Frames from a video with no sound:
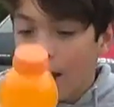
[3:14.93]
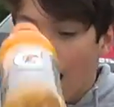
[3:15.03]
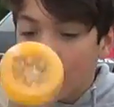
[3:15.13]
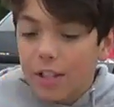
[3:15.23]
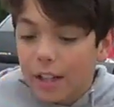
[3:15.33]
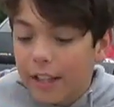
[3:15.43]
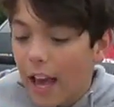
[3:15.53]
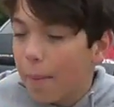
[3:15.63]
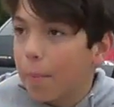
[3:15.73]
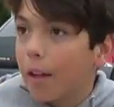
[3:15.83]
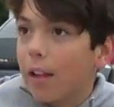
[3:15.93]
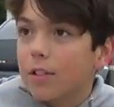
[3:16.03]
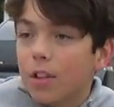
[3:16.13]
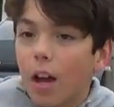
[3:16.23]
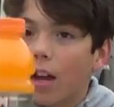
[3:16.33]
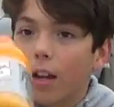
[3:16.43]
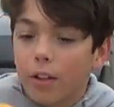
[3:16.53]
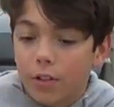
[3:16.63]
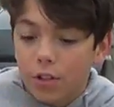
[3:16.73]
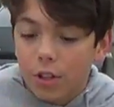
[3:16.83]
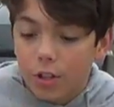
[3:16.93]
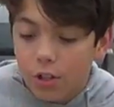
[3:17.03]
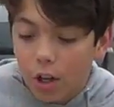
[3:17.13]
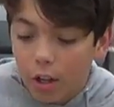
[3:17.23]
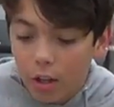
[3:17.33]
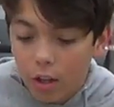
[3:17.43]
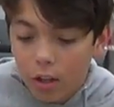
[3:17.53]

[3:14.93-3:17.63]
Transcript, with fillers: I just hit a cat. That's it. I just hit a shot.